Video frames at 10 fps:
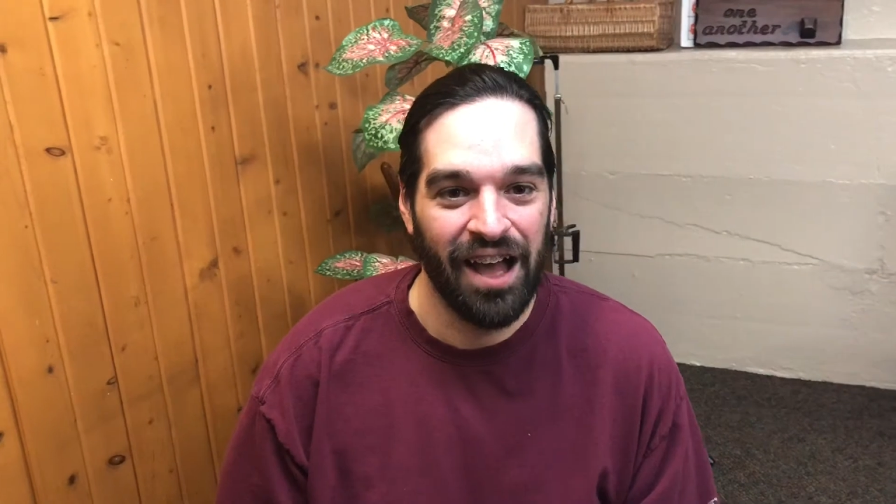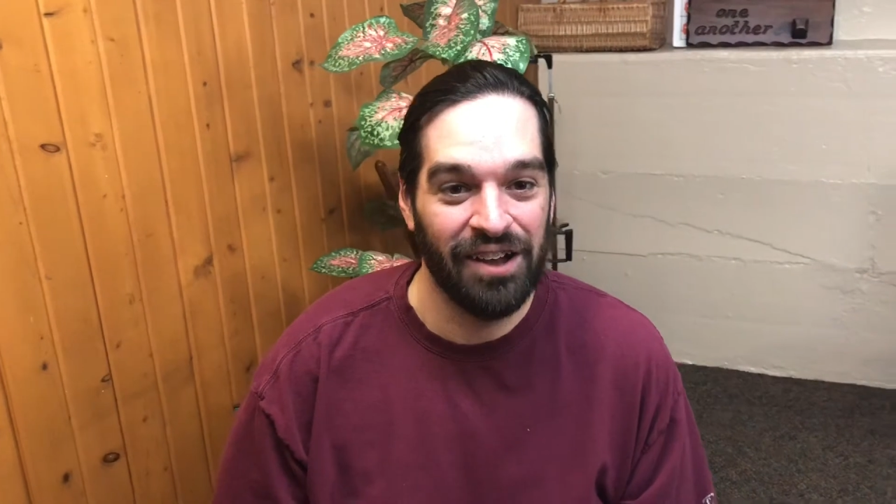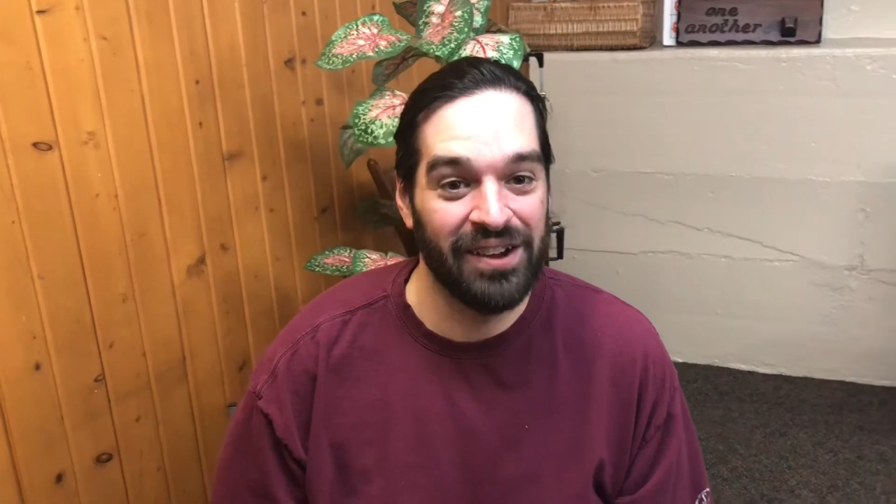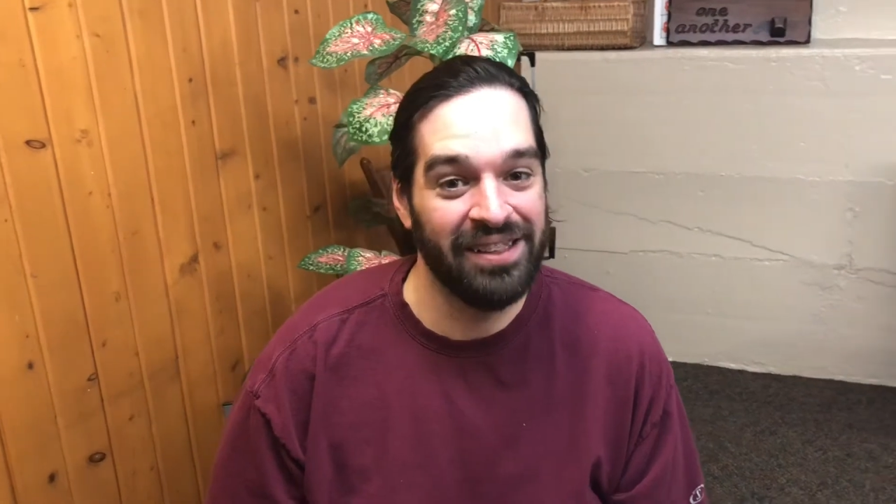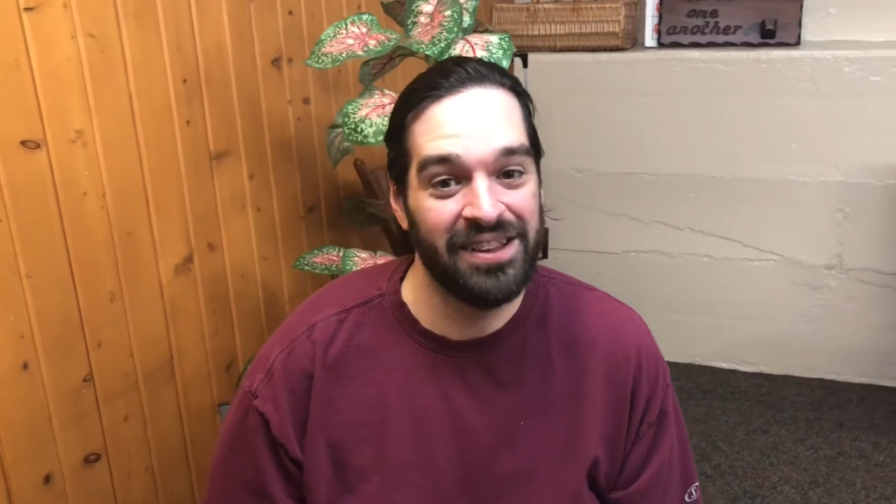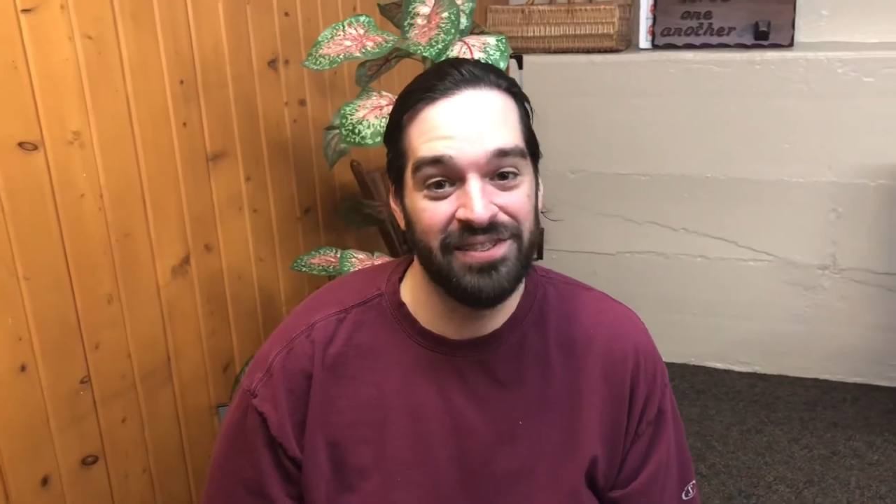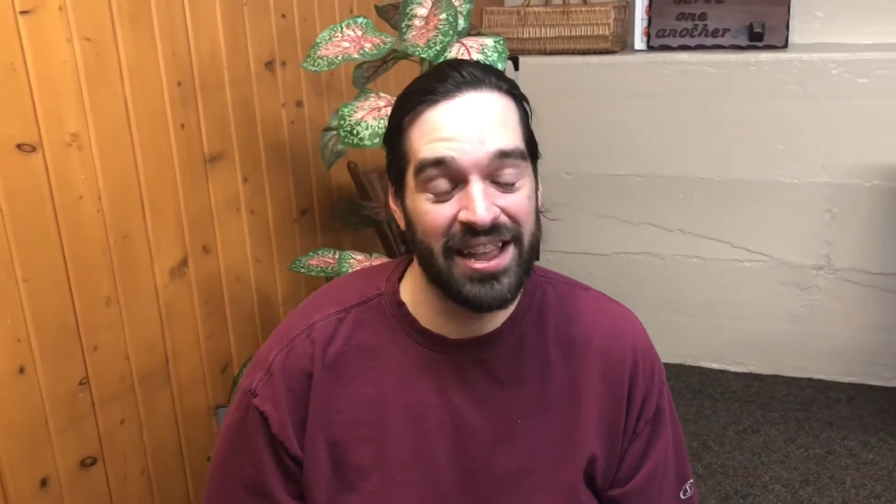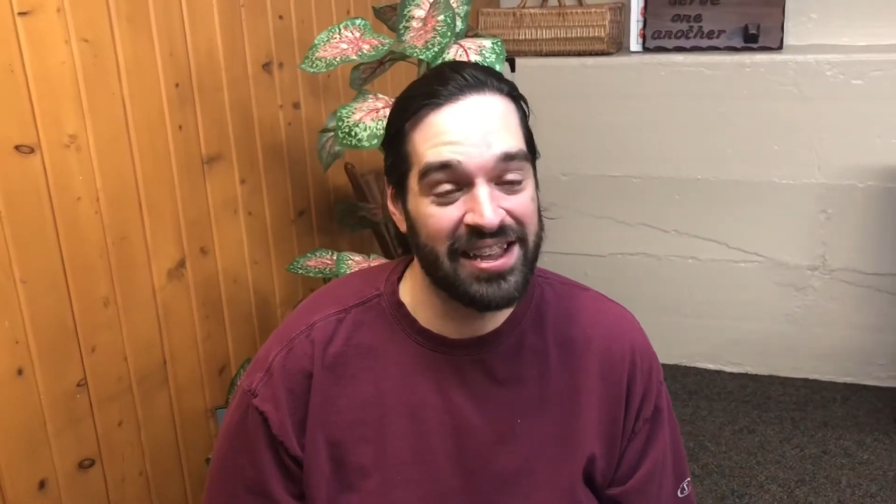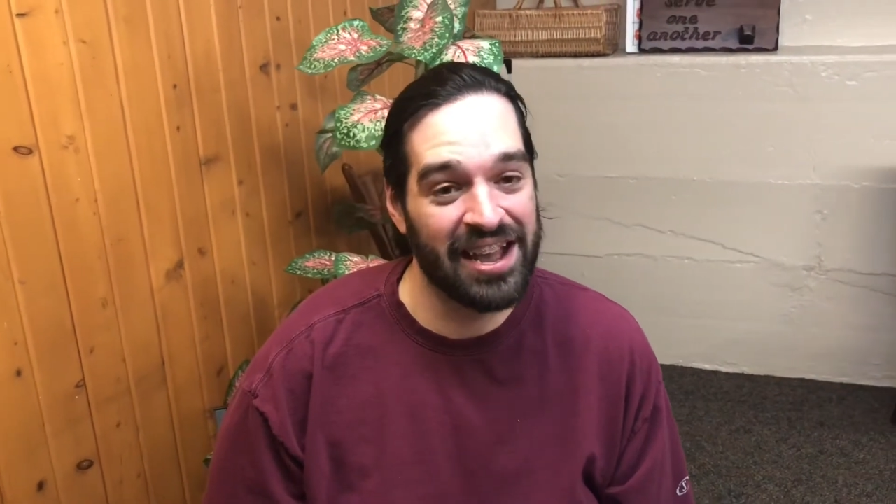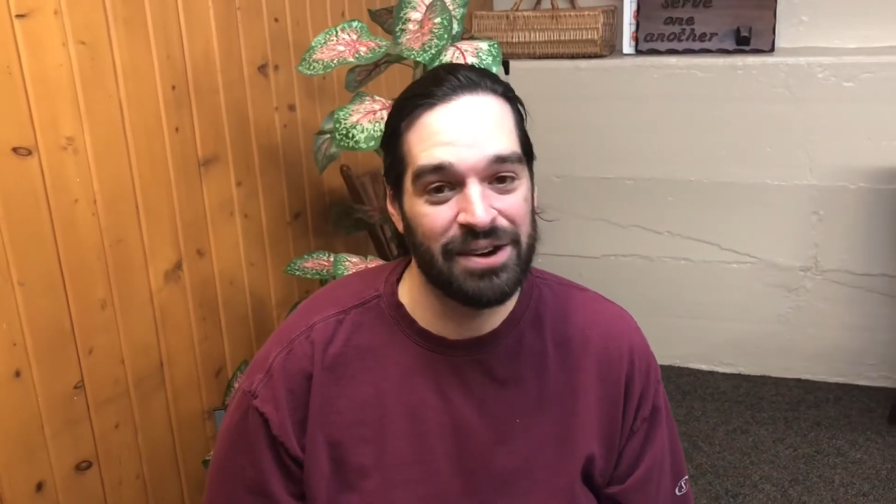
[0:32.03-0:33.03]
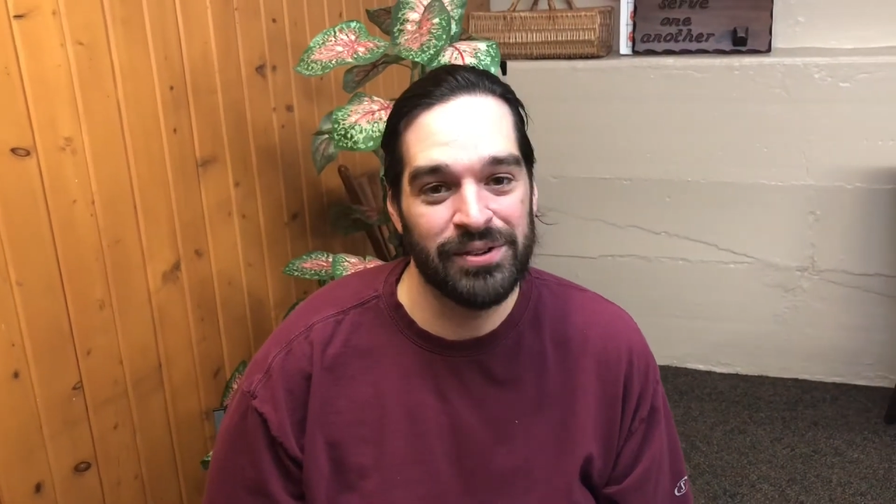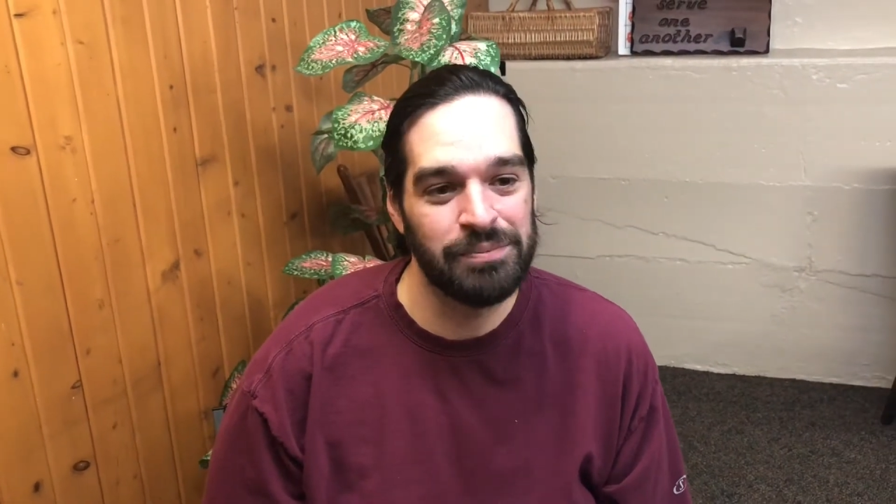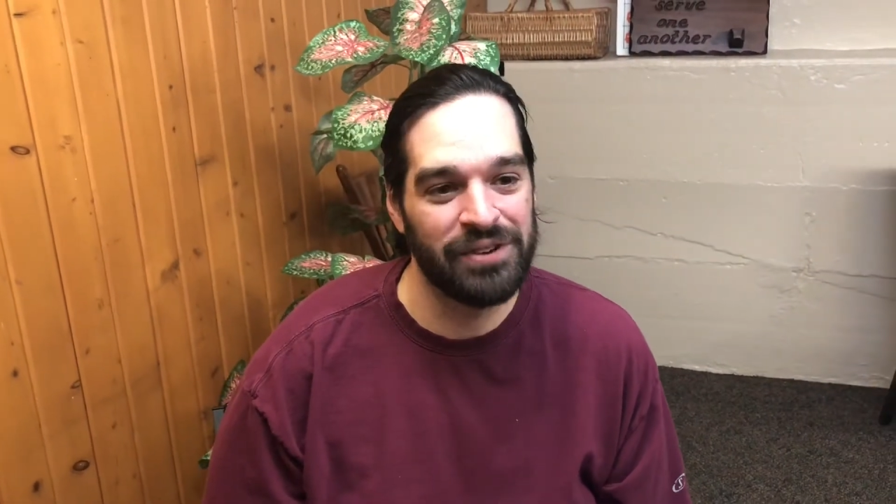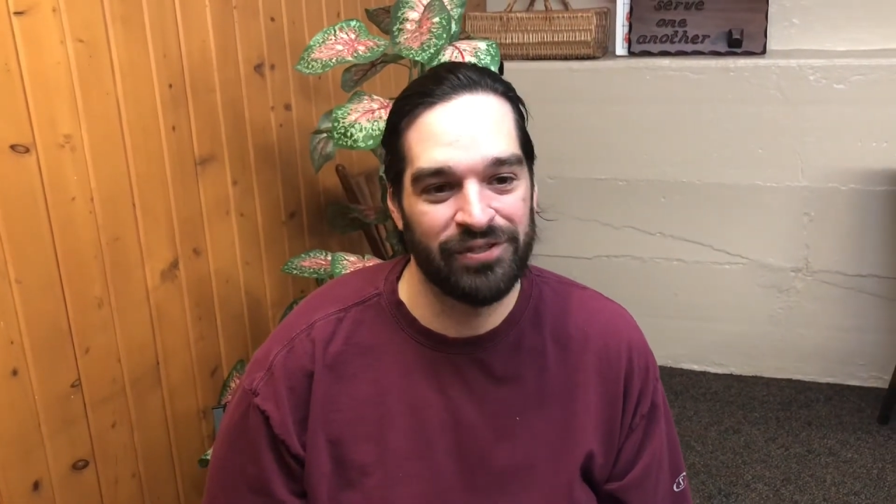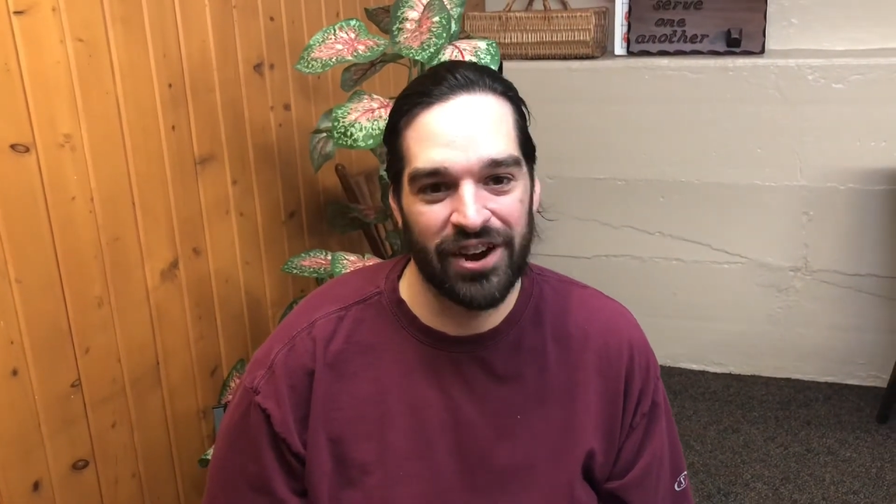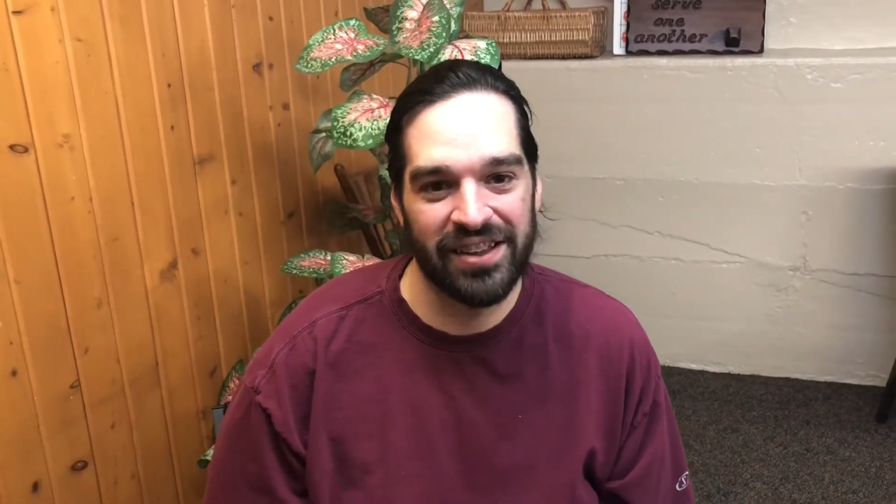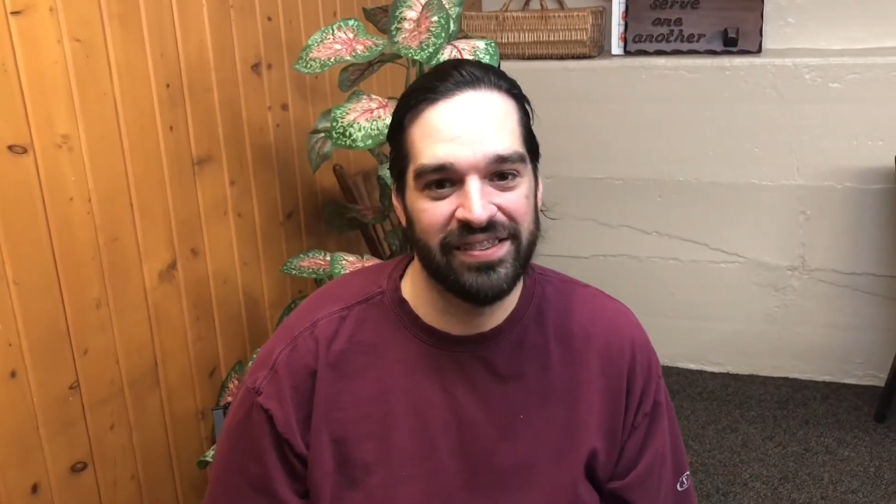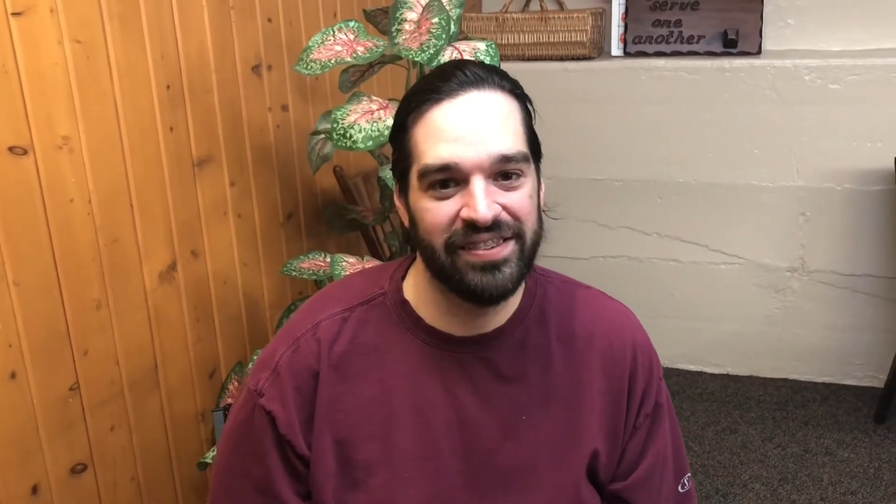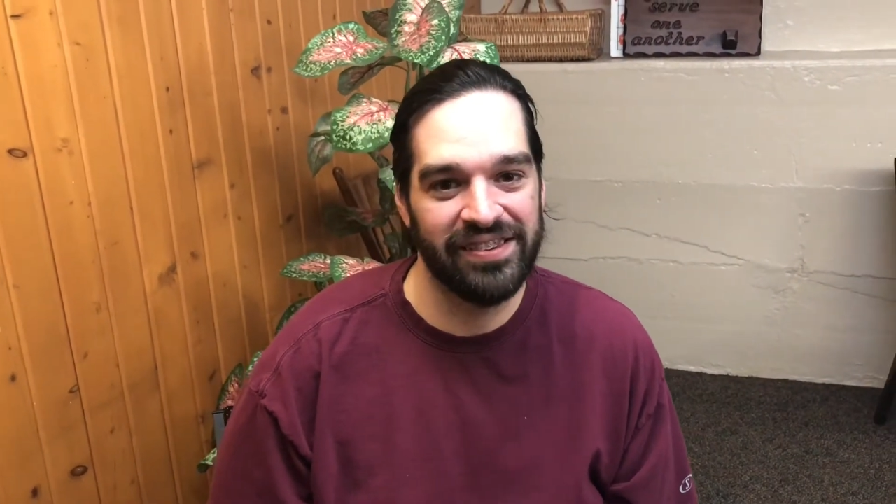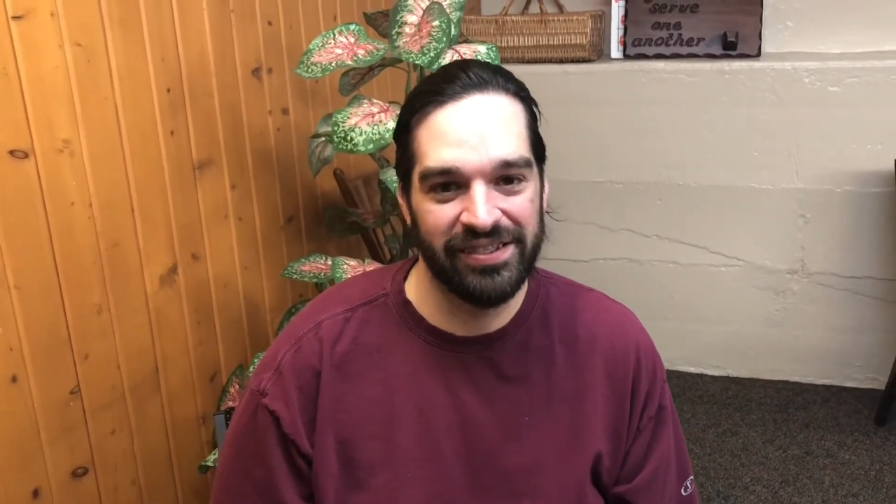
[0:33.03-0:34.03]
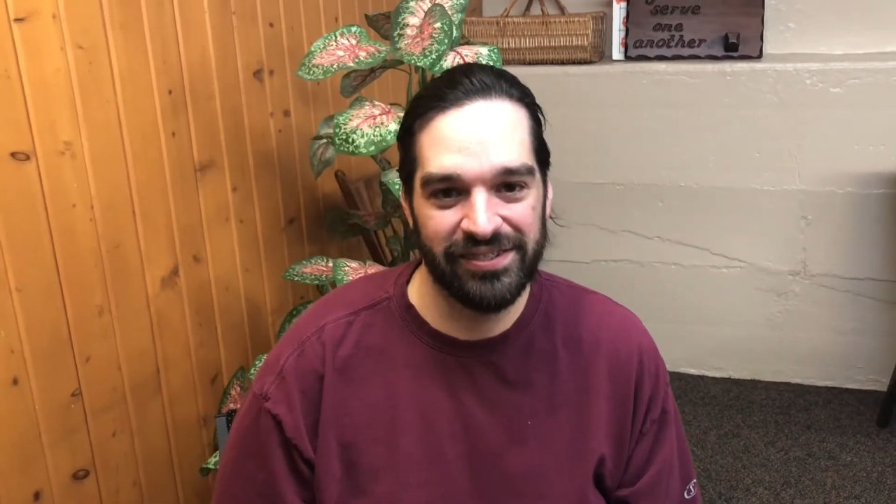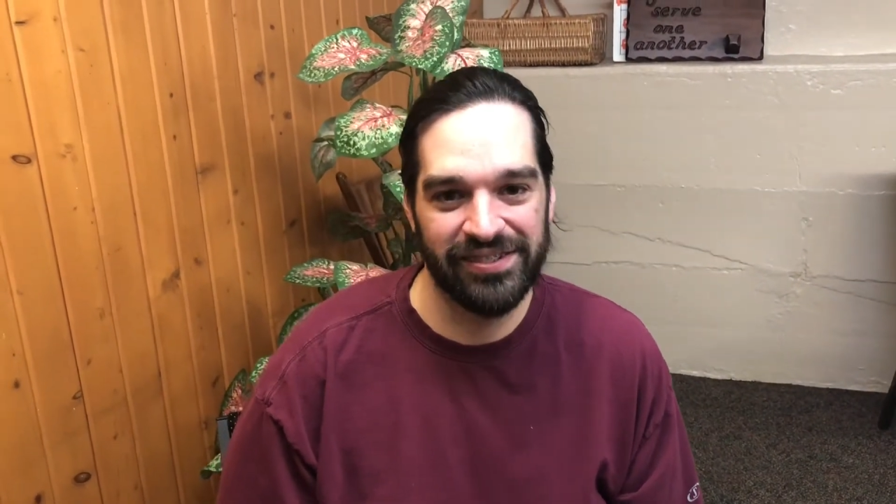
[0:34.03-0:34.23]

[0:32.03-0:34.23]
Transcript: Oh, I love hanging out with my friends.